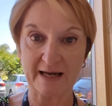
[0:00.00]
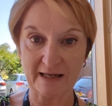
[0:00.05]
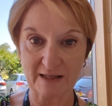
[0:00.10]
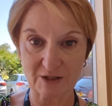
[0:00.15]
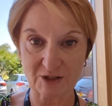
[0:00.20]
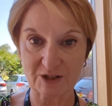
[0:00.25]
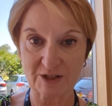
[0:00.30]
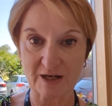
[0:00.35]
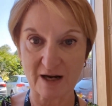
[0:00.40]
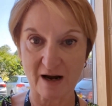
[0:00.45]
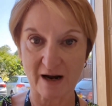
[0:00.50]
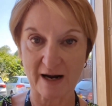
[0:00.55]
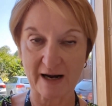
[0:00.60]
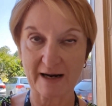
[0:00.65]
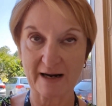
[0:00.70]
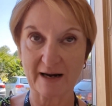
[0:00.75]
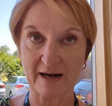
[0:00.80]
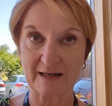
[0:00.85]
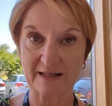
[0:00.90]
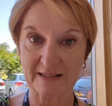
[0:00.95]
each
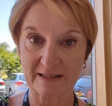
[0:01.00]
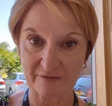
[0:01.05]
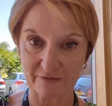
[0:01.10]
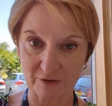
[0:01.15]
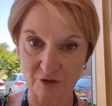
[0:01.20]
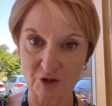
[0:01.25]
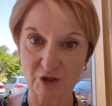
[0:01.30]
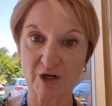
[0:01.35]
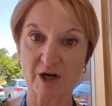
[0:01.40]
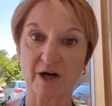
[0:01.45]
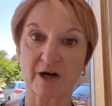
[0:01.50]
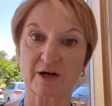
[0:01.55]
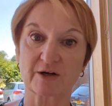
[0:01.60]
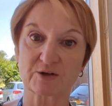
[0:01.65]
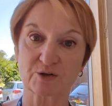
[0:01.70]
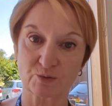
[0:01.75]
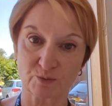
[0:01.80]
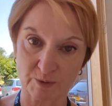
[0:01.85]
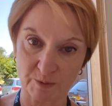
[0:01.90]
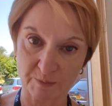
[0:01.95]
night a different
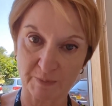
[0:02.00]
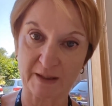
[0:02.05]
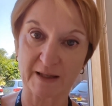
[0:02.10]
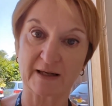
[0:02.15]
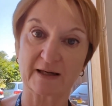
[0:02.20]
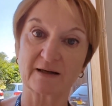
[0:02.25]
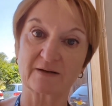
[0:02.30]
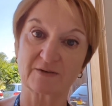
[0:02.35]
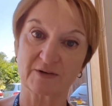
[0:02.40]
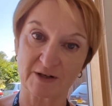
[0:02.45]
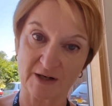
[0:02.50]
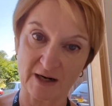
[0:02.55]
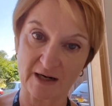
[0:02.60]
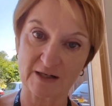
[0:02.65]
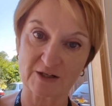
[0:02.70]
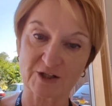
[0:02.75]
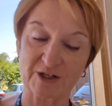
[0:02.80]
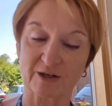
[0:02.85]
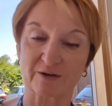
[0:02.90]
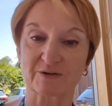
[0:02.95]
church would be the
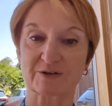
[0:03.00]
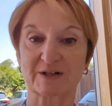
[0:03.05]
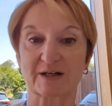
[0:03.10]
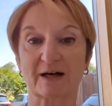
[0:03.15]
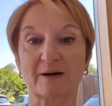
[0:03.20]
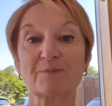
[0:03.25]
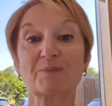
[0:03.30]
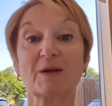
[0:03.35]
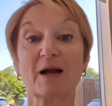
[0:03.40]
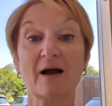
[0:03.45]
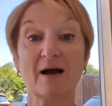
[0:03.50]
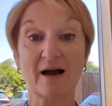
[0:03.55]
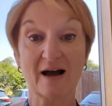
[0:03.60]
night shelter.